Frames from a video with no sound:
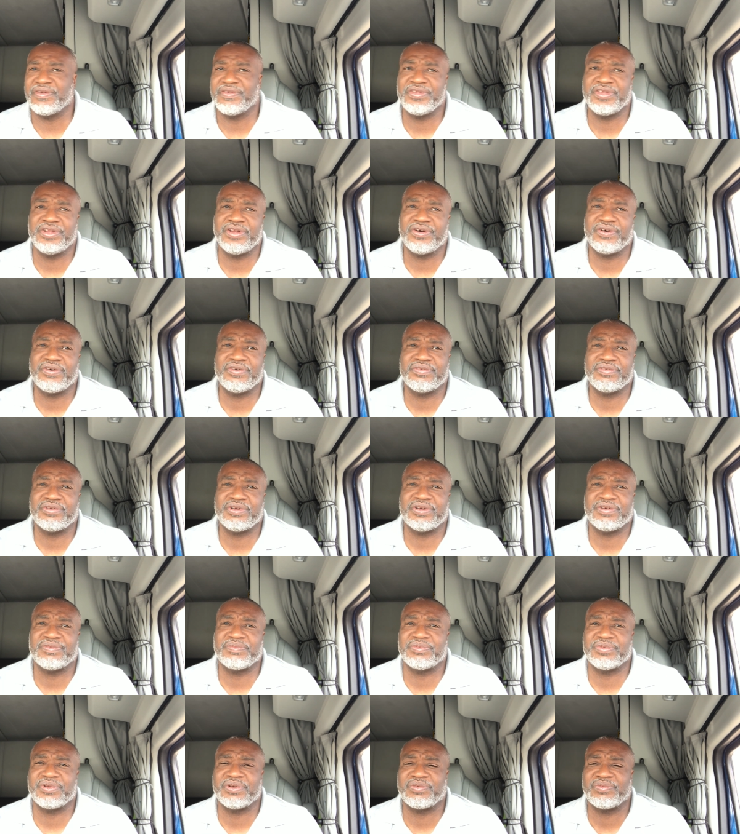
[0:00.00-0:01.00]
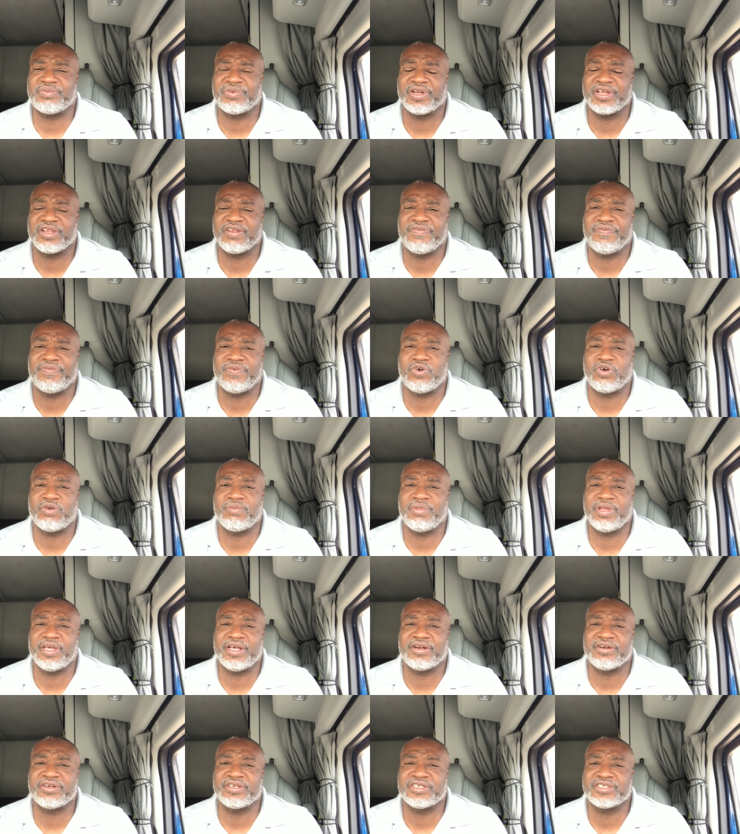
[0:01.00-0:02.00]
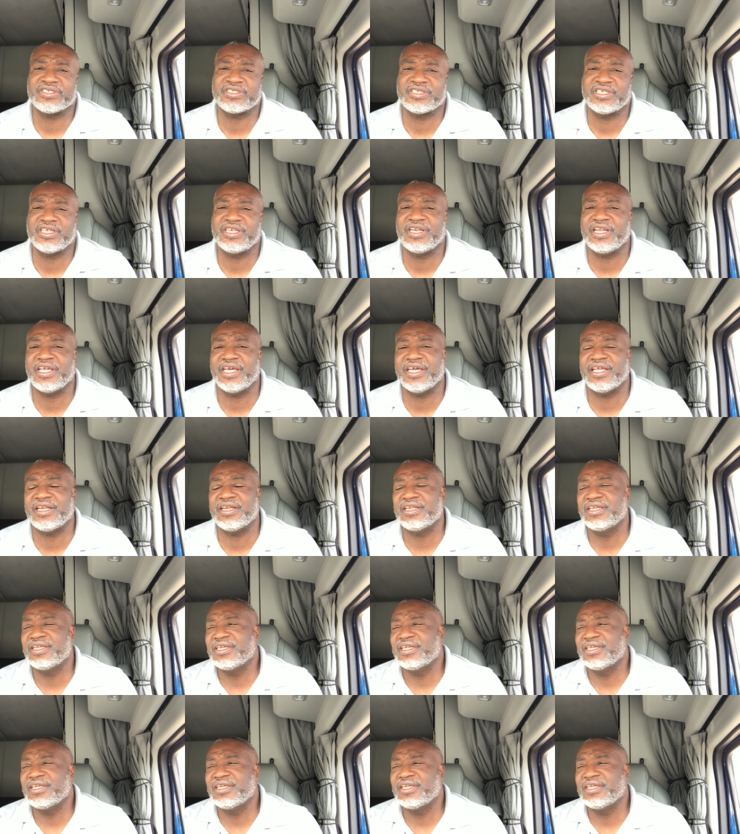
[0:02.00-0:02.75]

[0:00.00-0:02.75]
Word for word: You know, a regular form letter, just send that.